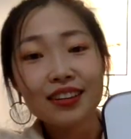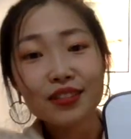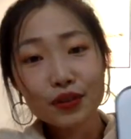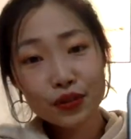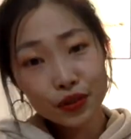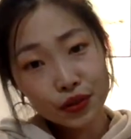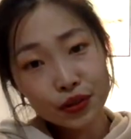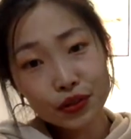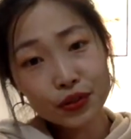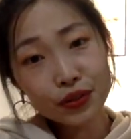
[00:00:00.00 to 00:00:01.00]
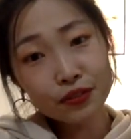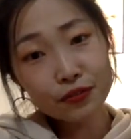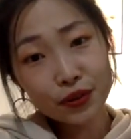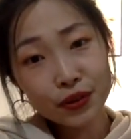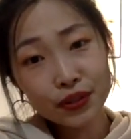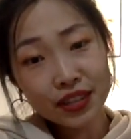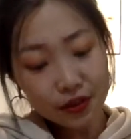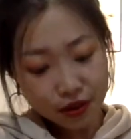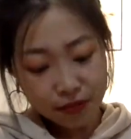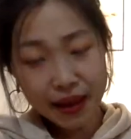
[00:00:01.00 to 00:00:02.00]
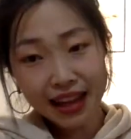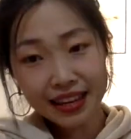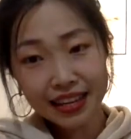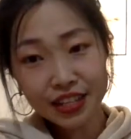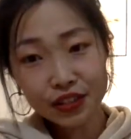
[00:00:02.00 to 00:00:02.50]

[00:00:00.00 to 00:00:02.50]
So you use your food, your belly